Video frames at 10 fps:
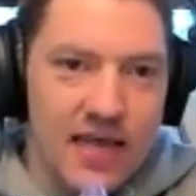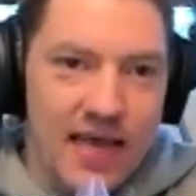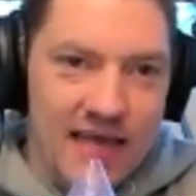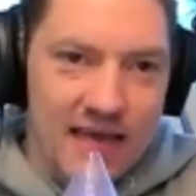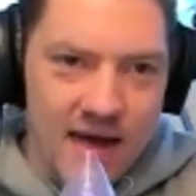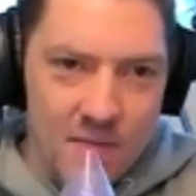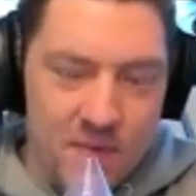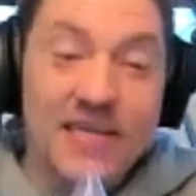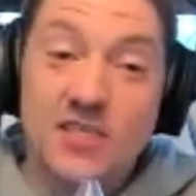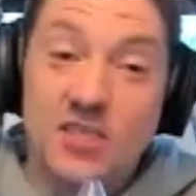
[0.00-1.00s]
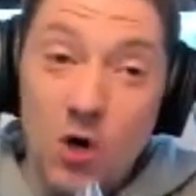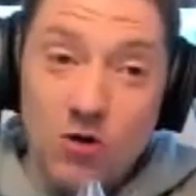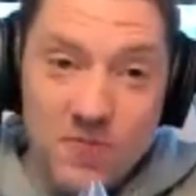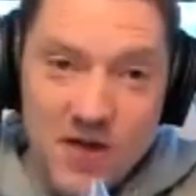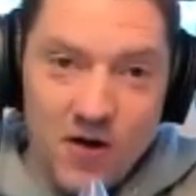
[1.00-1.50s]
it uh but it
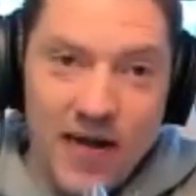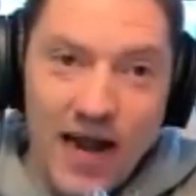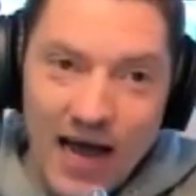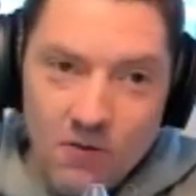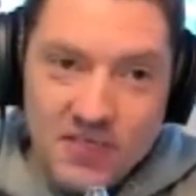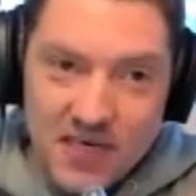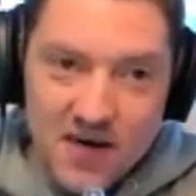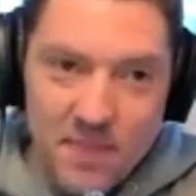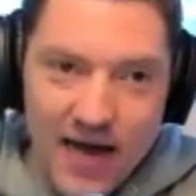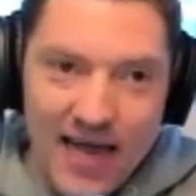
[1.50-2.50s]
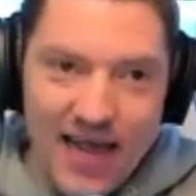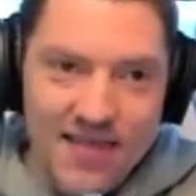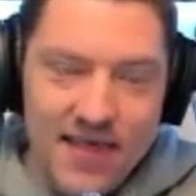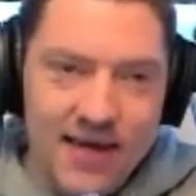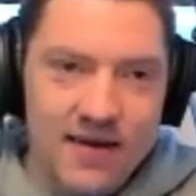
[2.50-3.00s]
sold me on it i was gonna buy it and
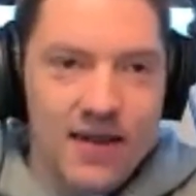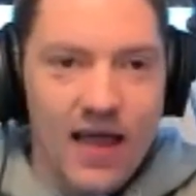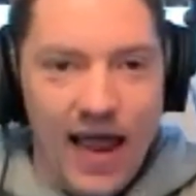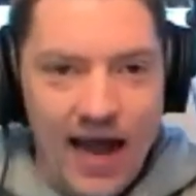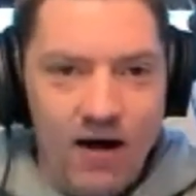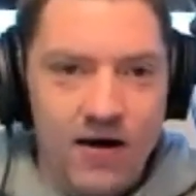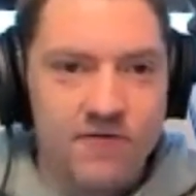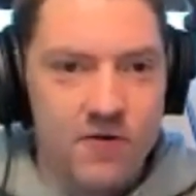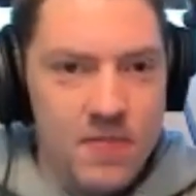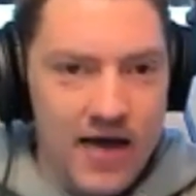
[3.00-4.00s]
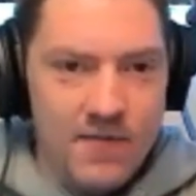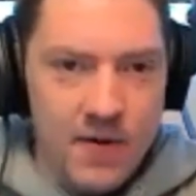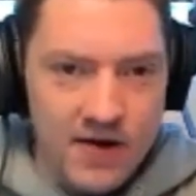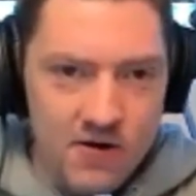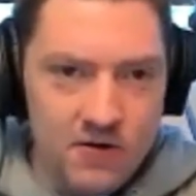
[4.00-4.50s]
then eric from my
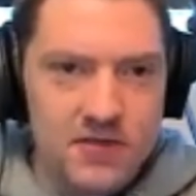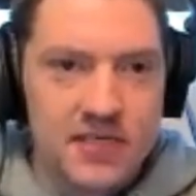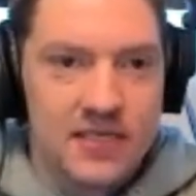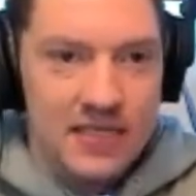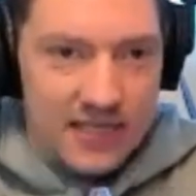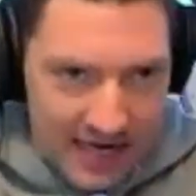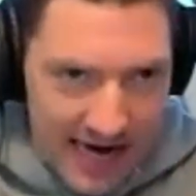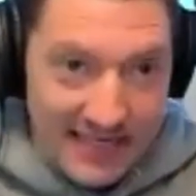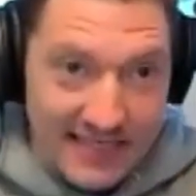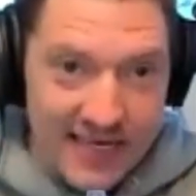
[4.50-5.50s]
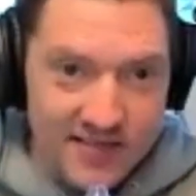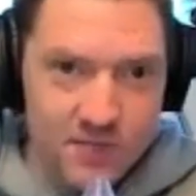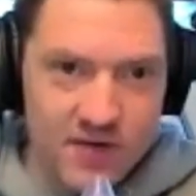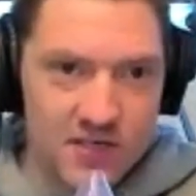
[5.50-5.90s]
mma news got it sent to me